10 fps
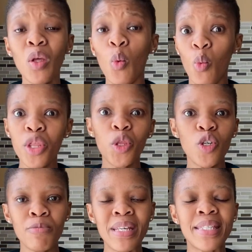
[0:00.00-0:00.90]
with
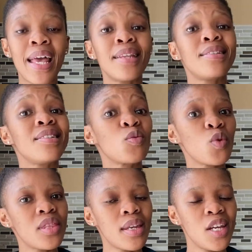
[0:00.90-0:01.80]
those mentalities and
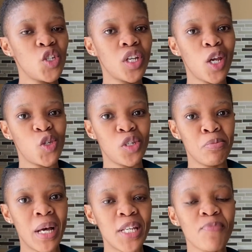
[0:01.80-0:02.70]
with that education in
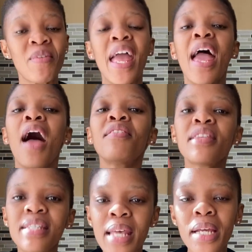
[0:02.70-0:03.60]
mind. And then the
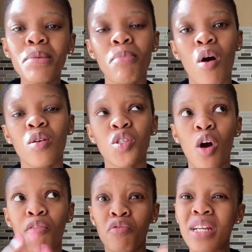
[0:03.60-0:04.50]
second part
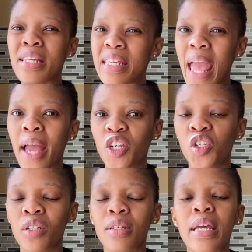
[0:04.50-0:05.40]
of really the
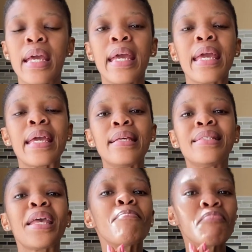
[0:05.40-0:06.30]
action is
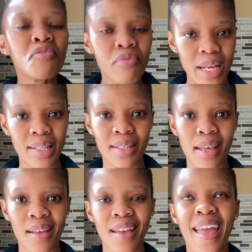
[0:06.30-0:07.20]

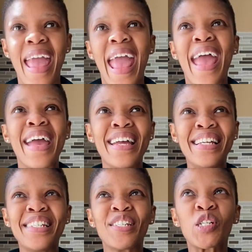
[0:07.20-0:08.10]
embracing.
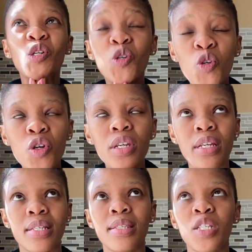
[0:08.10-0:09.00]
And
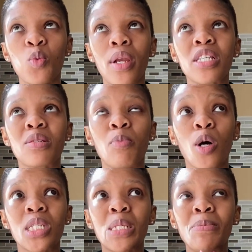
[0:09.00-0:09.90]
goodness, this one is
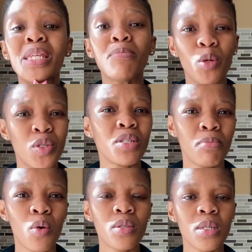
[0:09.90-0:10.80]
possibly the most
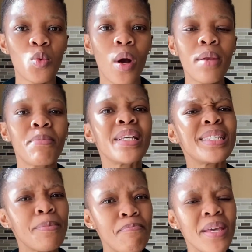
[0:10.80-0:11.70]
important one, but it's
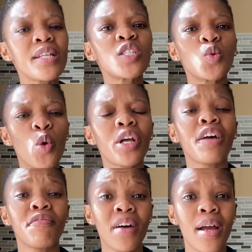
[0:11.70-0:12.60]
the biggest work I
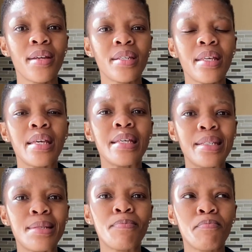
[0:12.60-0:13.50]
find
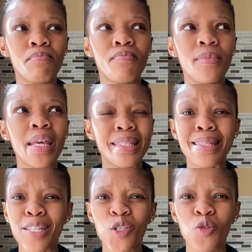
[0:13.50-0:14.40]
is
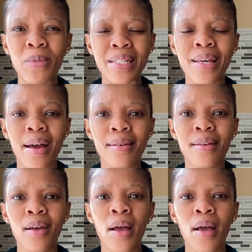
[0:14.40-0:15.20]
needed to be done